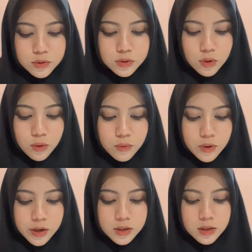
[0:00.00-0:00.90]

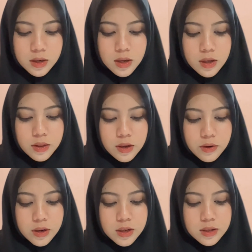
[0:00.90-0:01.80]
toward
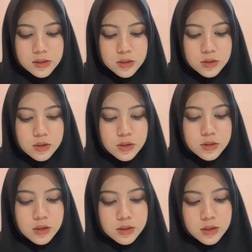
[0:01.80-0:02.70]
their English teacher
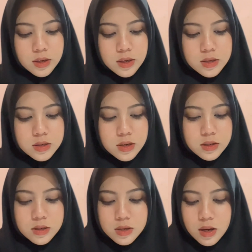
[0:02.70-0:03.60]
strategies. The
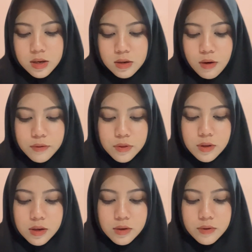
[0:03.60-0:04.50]
design of
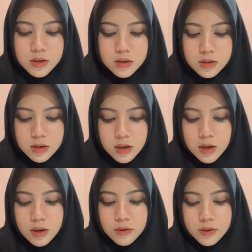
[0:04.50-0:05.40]
the
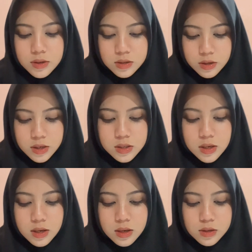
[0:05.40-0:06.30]
research
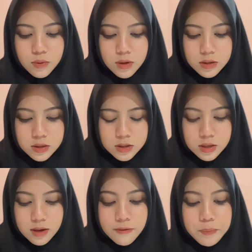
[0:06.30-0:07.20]
is
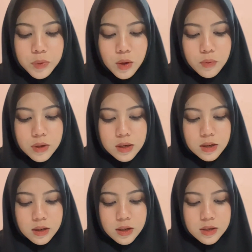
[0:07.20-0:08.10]
qualitative with
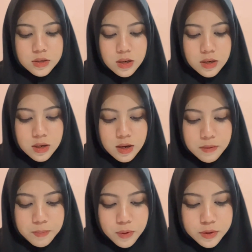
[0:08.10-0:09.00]
a case study
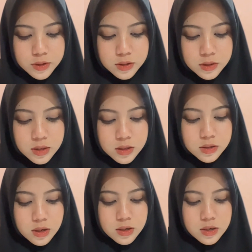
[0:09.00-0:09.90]
approach. This
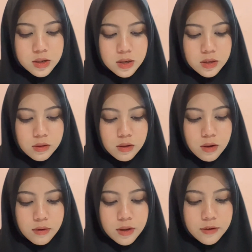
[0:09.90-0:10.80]
study
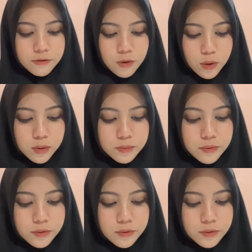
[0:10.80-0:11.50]
involved